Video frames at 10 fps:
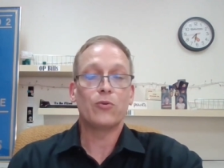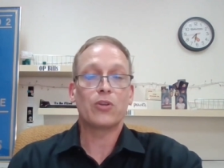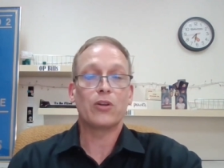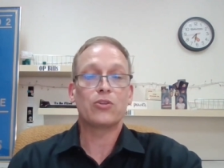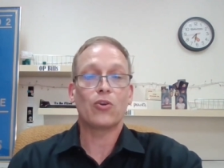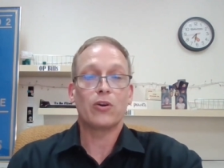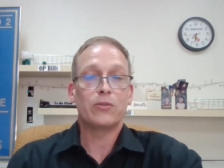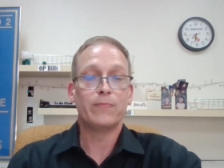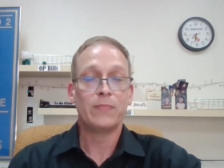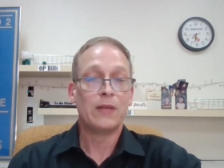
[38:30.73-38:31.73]
who was going to
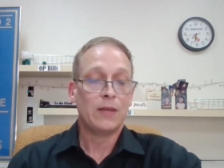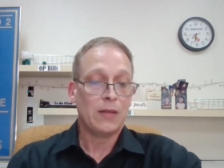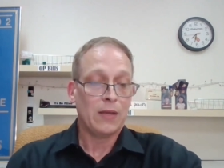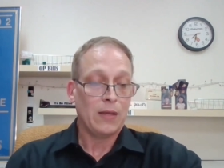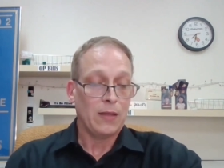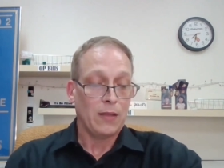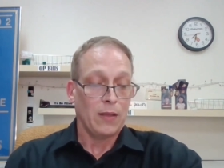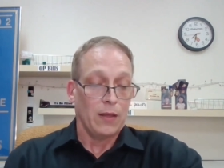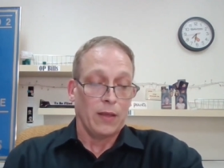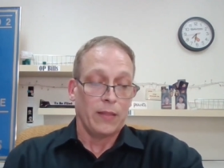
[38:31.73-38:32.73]
charge him.
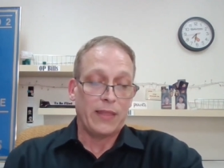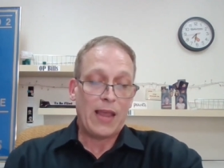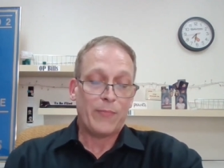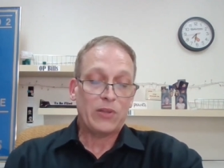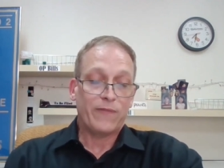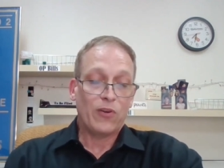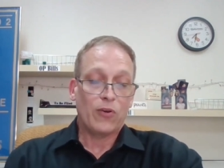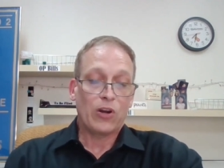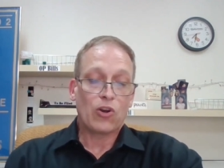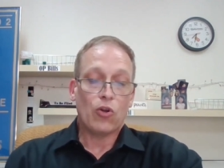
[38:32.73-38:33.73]
The
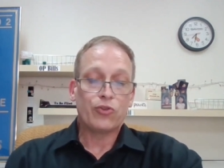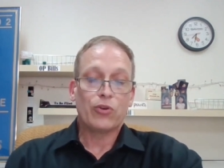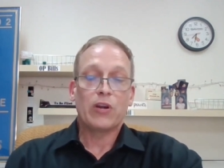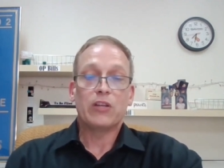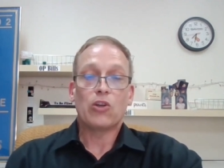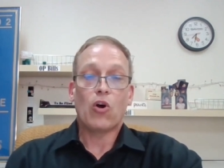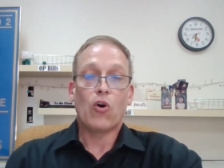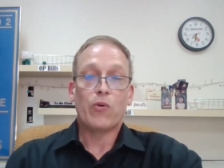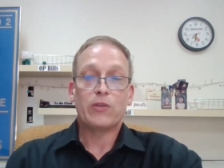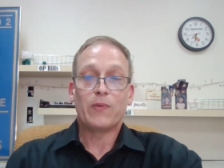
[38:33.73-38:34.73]
atmosphere and culture has
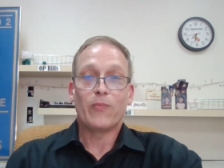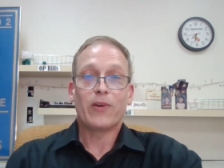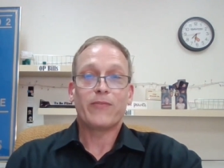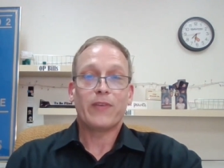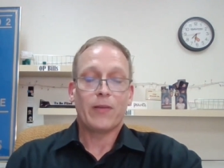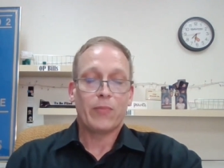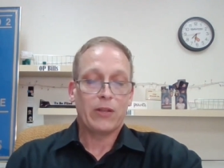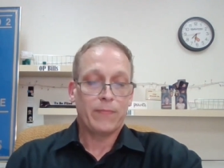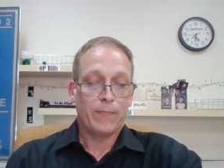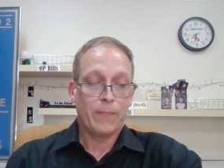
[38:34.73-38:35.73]
always been one of family.